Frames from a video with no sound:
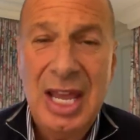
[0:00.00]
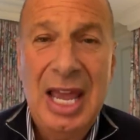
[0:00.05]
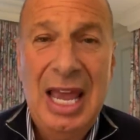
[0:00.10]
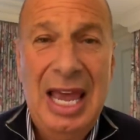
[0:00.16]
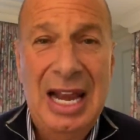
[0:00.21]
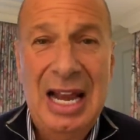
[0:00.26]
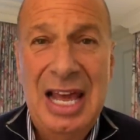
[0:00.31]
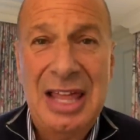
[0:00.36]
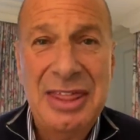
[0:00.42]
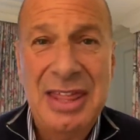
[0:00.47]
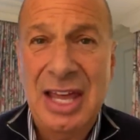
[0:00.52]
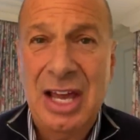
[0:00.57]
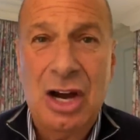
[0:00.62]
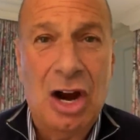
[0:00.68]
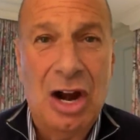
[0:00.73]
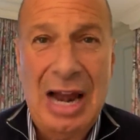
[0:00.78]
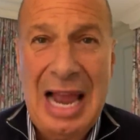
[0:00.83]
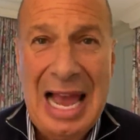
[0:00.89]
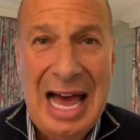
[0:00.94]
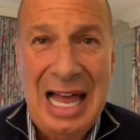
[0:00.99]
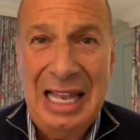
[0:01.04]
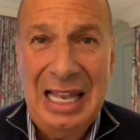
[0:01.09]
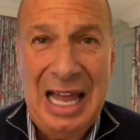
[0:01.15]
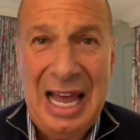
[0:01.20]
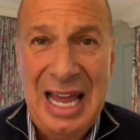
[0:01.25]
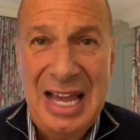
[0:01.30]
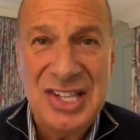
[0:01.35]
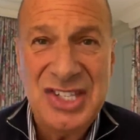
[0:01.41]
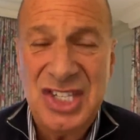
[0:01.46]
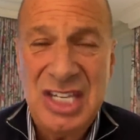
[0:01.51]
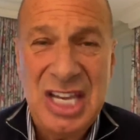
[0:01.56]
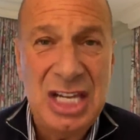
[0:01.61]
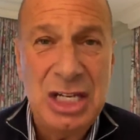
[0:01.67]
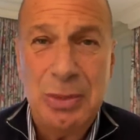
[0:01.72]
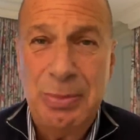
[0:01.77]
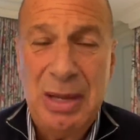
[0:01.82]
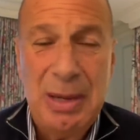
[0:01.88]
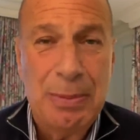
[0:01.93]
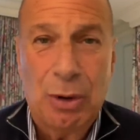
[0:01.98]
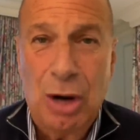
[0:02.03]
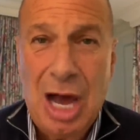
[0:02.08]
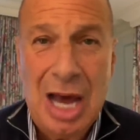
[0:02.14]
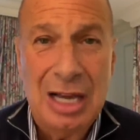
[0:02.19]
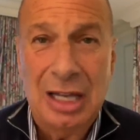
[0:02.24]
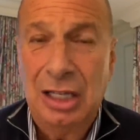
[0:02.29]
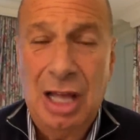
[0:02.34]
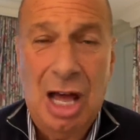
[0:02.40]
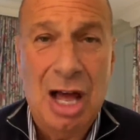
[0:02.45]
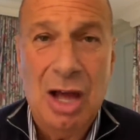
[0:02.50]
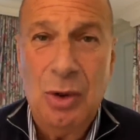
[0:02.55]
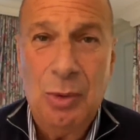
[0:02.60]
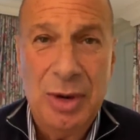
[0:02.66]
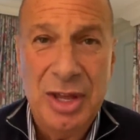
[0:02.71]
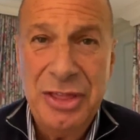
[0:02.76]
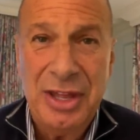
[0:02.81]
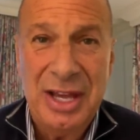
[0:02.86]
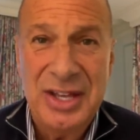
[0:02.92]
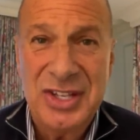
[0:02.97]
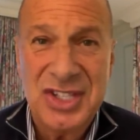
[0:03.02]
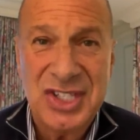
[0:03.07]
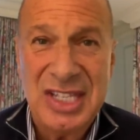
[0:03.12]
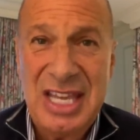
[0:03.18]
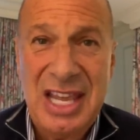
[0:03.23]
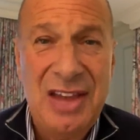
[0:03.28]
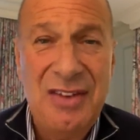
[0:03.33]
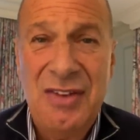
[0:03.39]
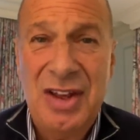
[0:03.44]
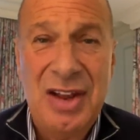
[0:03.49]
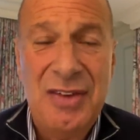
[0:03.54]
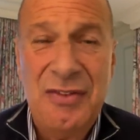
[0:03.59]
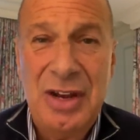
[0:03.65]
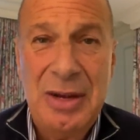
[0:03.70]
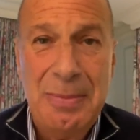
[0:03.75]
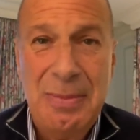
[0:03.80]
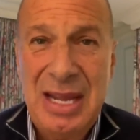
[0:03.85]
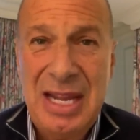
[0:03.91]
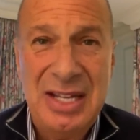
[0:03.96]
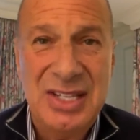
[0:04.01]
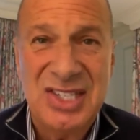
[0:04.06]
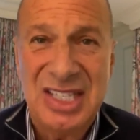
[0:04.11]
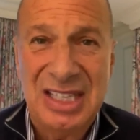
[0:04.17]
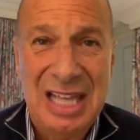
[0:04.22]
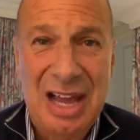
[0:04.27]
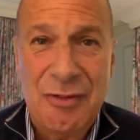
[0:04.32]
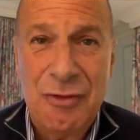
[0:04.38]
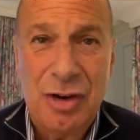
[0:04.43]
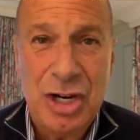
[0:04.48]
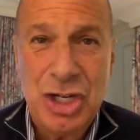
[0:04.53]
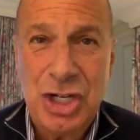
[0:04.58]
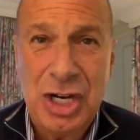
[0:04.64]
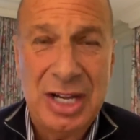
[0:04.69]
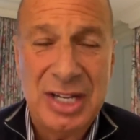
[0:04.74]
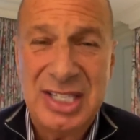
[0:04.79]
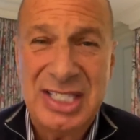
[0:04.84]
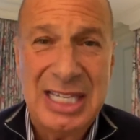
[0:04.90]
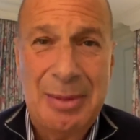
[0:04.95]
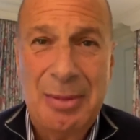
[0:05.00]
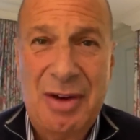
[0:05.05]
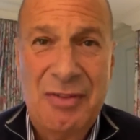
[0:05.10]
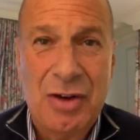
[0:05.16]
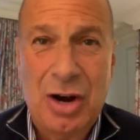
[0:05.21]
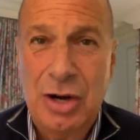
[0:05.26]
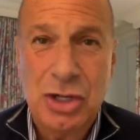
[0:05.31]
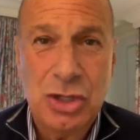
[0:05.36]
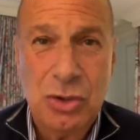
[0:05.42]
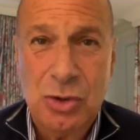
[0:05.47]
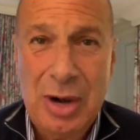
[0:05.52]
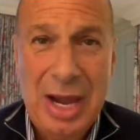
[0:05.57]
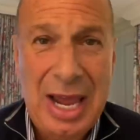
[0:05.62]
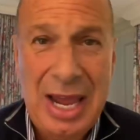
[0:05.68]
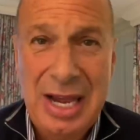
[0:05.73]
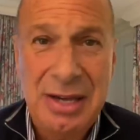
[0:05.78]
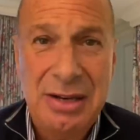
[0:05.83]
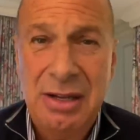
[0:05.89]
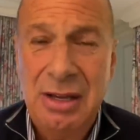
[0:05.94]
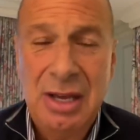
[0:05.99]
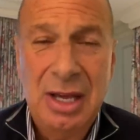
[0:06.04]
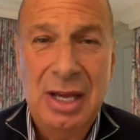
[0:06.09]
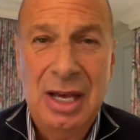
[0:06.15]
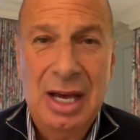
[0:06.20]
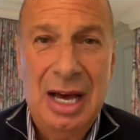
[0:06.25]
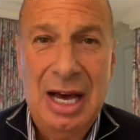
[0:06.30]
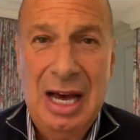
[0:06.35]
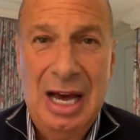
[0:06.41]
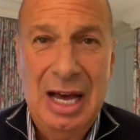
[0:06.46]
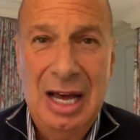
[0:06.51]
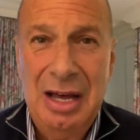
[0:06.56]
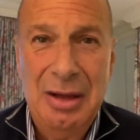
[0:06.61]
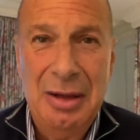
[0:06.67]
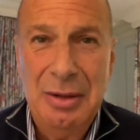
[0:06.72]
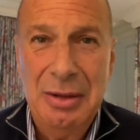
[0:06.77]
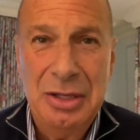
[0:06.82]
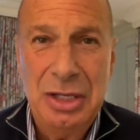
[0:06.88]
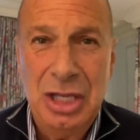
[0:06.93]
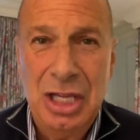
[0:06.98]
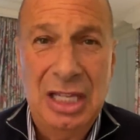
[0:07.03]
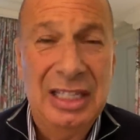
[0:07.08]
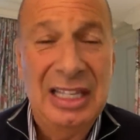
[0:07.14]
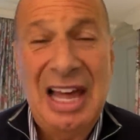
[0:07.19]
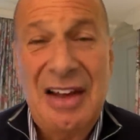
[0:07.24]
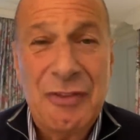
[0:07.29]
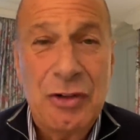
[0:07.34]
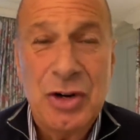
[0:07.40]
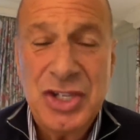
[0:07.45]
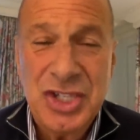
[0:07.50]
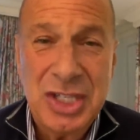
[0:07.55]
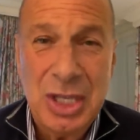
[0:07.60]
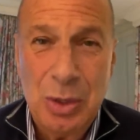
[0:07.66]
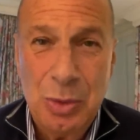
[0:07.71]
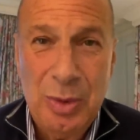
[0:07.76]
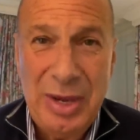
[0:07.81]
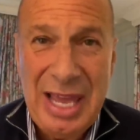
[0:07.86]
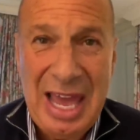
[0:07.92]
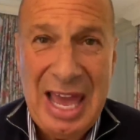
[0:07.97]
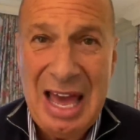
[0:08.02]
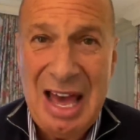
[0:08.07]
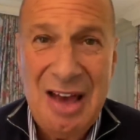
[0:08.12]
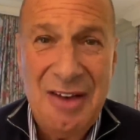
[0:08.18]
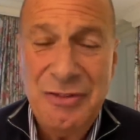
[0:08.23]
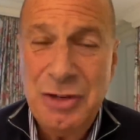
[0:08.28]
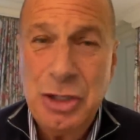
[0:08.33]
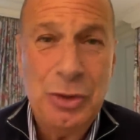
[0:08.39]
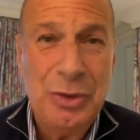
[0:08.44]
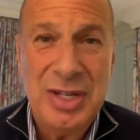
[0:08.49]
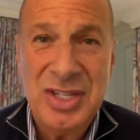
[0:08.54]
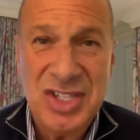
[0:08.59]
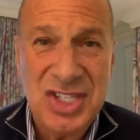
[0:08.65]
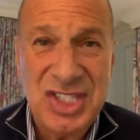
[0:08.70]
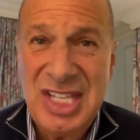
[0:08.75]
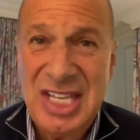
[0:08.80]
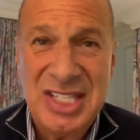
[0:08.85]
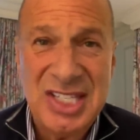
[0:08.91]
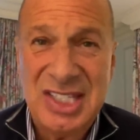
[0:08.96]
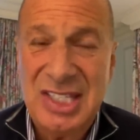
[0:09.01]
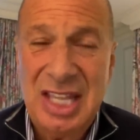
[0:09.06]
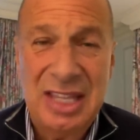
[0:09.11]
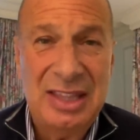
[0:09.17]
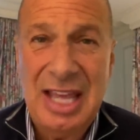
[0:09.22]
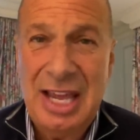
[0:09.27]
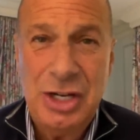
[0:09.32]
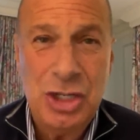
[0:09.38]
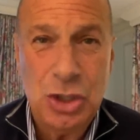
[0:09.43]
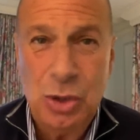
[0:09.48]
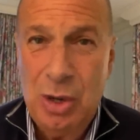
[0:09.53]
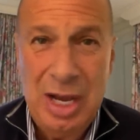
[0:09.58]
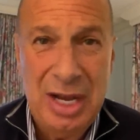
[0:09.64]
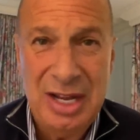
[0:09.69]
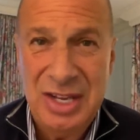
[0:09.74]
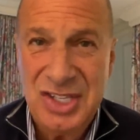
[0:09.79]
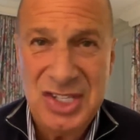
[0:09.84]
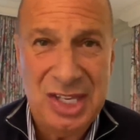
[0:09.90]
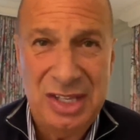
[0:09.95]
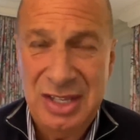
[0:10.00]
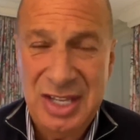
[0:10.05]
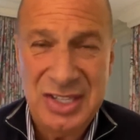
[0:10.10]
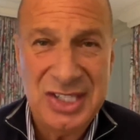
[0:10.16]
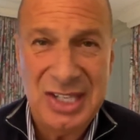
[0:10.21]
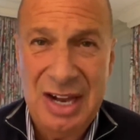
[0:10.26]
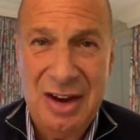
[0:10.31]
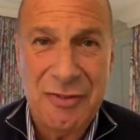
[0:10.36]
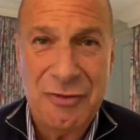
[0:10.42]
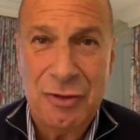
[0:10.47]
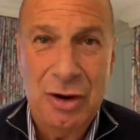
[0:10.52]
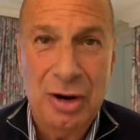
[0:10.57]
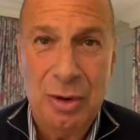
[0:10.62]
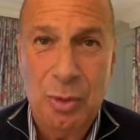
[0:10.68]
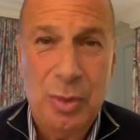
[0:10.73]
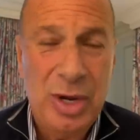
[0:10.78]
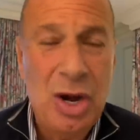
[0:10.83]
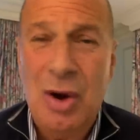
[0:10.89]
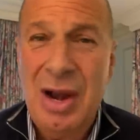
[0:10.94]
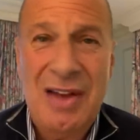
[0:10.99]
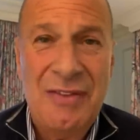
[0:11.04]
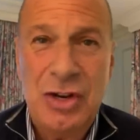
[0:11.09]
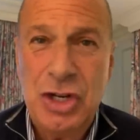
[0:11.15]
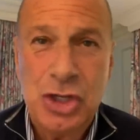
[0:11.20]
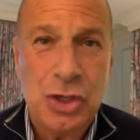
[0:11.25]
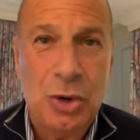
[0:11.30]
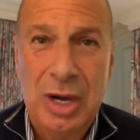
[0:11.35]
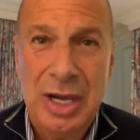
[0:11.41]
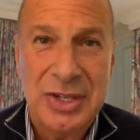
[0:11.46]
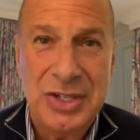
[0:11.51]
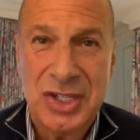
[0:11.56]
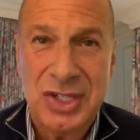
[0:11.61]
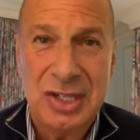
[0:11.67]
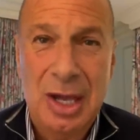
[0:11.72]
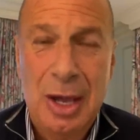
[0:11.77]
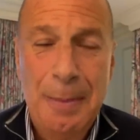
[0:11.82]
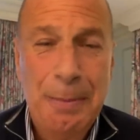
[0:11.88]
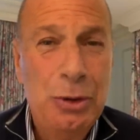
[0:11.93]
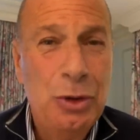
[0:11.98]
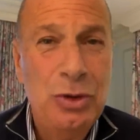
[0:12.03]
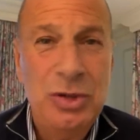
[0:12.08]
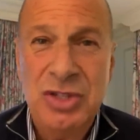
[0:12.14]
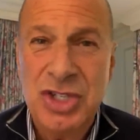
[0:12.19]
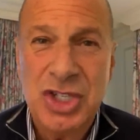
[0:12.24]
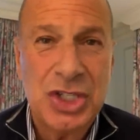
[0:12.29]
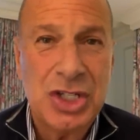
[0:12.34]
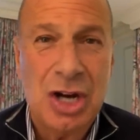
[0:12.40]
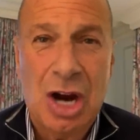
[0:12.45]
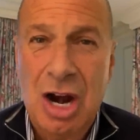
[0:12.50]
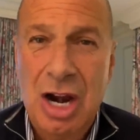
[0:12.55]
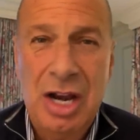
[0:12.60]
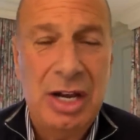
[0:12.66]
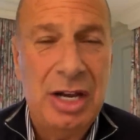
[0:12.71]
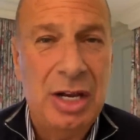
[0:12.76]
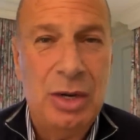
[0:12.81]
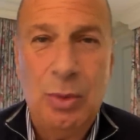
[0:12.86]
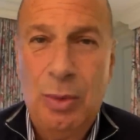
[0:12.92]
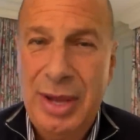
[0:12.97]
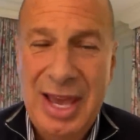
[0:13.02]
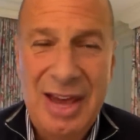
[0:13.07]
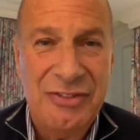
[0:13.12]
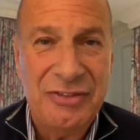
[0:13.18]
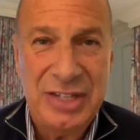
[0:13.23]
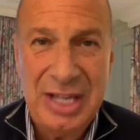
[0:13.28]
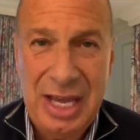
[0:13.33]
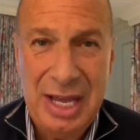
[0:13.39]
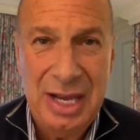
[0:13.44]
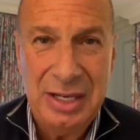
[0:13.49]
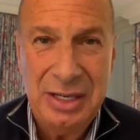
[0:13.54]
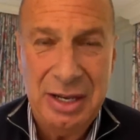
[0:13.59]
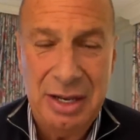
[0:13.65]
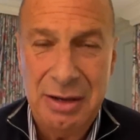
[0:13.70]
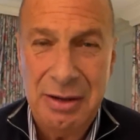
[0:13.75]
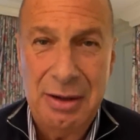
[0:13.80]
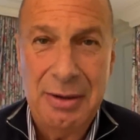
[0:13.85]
And I think our allies need to be brought along with us, even if it means leveraging some of our trade uh, levers that we have to insist that they join us in this effort. We don't have a choice. Putin started it, we have to end it.